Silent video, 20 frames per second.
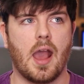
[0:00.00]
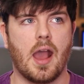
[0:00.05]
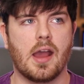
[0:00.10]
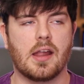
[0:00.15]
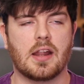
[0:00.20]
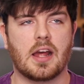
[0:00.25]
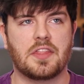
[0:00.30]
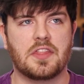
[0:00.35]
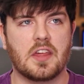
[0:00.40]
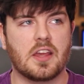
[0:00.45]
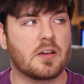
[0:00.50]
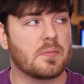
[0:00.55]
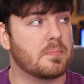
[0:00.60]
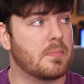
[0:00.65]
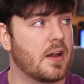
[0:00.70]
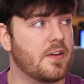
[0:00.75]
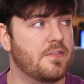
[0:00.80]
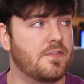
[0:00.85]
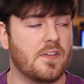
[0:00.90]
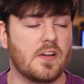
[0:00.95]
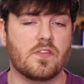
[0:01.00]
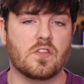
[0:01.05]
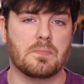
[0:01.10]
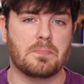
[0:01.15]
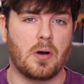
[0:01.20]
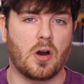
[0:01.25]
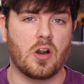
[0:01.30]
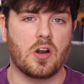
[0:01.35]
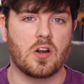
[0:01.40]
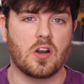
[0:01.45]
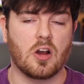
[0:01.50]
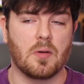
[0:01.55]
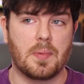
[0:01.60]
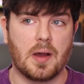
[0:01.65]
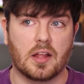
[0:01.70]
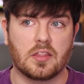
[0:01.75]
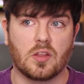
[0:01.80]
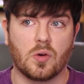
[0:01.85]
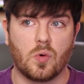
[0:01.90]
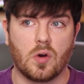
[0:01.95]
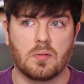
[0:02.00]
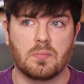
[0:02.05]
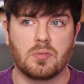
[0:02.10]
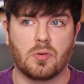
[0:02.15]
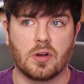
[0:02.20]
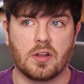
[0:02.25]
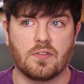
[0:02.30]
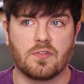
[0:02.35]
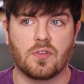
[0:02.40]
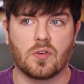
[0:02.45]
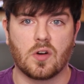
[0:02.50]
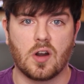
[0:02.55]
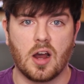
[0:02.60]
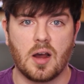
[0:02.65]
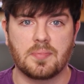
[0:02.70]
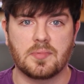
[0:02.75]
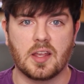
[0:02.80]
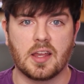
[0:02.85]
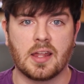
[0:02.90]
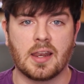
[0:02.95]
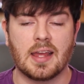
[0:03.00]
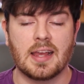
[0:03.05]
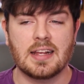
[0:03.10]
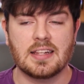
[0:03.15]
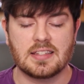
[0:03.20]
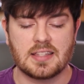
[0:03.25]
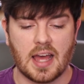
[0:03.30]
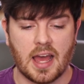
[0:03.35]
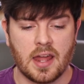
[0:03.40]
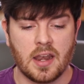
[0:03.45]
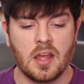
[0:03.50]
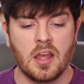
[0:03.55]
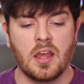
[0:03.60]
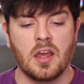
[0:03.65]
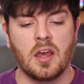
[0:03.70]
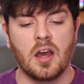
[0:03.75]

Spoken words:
And I think my favorite part about the 1.4 update is that